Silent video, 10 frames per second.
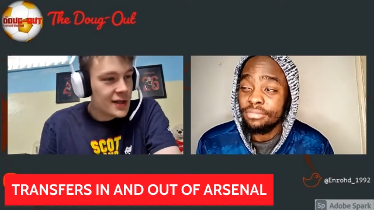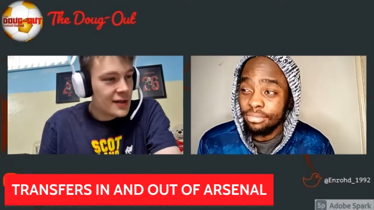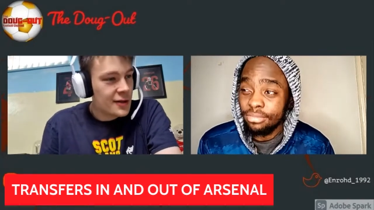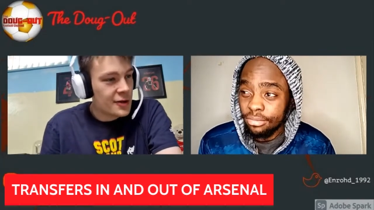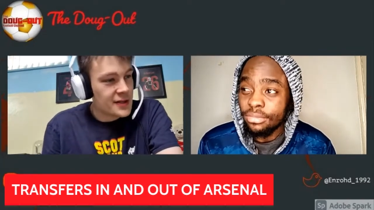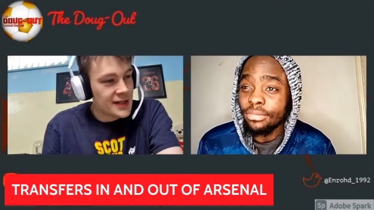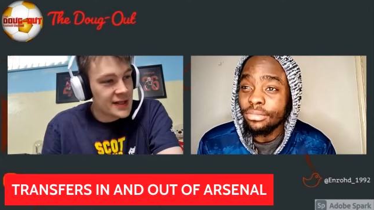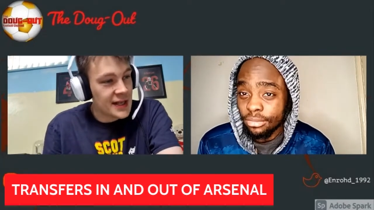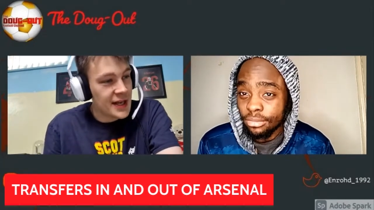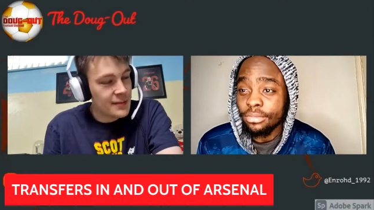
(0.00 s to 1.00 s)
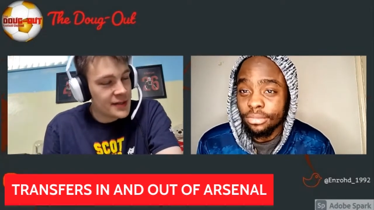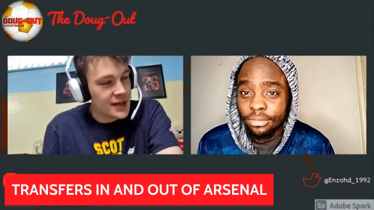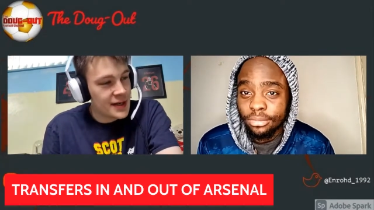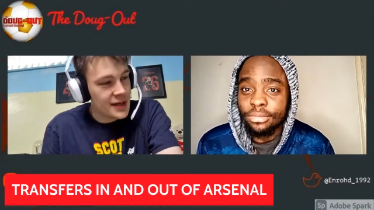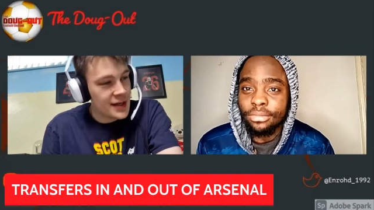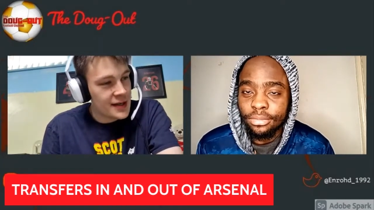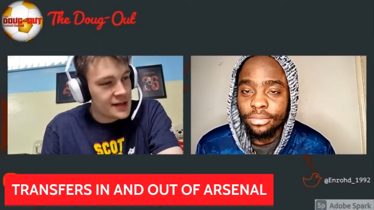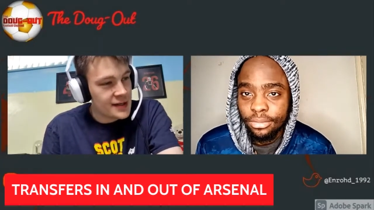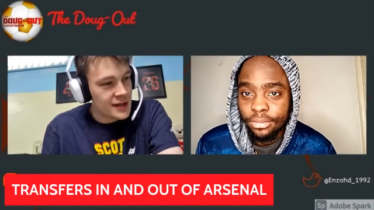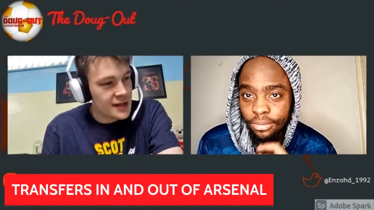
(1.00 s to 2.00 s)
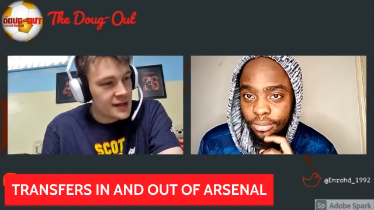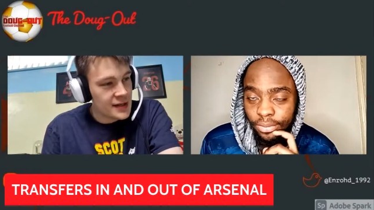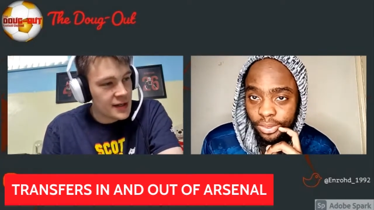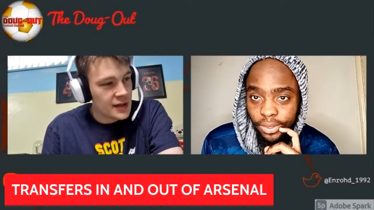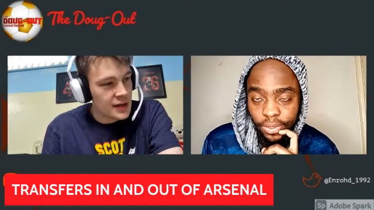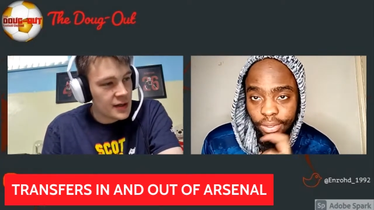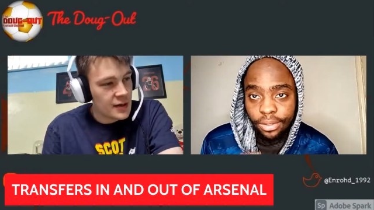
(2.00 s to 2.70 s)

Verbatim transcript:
Speaker 1: 36 games. That that is that is uh, uh,